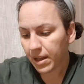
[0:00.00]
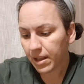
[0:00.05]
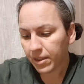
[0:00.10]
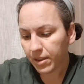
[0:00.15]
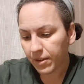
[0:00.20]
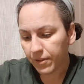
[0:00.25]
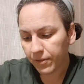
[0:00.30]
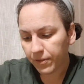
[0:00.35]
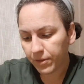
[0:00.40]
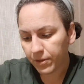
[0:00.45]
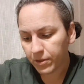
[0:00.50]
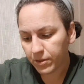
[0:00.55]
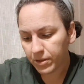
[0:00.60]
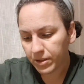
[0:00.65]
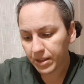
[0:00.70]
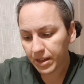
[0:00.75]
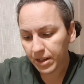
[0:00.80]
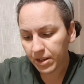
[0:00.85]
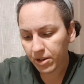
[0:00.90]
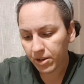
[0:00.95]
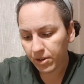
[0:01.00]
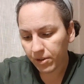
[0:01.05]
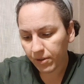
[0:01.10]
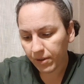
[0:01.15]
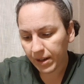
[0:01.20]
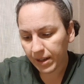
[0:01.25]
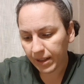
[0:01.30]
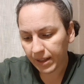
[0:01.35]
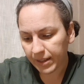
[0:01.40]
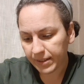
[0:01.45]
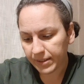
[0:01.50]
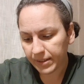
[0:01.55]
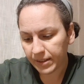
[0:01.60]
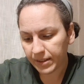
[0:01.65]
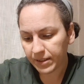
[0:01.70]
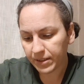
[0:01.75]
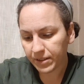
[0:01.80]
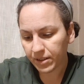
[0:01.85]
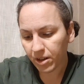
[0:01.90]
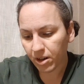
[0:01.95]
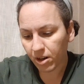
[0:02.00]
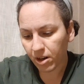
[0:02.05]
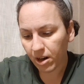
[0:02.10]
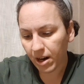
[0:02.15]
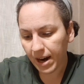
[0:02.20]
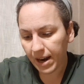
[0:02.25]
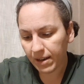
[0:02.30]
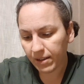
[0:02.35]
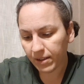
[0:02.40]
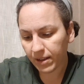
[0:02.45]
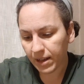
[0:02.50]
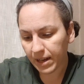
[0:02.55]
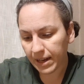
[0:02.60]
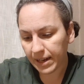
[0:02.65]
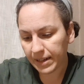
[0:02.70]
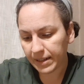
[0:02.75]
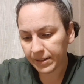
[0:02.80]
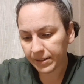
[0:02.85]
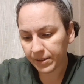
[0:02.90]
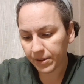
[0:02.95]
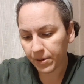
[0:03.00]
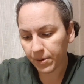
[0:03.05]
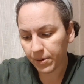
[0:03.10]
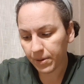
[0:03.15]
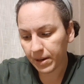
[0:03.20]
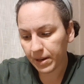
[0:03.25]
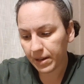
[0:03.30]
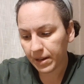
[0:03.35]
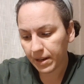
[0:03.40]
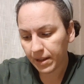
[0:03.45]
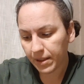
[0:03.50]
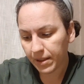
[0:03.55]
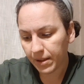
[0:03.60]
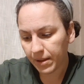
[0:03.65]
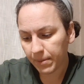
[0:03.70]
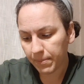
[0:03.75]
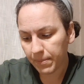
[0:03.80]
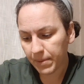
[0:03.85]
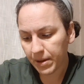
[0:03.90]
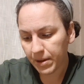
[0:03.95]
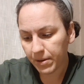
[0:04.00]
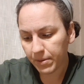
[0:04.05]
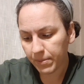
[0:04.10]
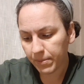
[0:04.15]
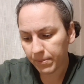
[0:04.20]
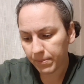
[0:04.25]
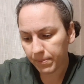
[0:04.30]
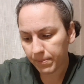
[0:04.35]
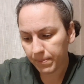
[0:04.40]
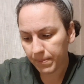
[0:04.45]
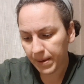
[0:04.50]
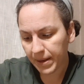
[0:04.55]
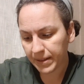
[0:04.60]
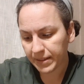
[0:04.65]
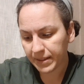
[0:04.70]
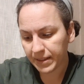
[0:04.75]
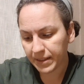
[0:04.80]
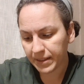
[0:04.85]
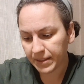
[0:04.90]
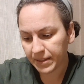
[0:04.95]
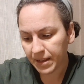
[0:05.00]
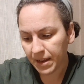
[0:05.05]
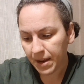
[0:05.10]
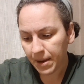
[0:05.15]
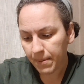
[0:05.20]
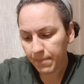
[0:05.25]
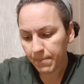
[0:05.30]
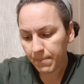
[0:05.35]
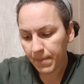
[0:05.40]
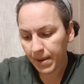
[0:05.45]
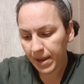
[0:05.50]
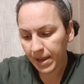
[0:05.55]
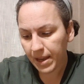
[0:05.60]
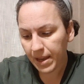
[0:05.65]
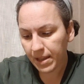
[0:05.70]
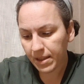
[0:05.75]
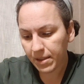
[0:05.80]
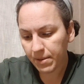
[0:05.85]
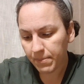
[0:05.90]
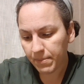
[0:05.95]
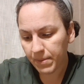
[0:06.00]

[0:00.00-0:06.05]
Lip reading: The foods and cookery lessons are outlined on the meal basis, making the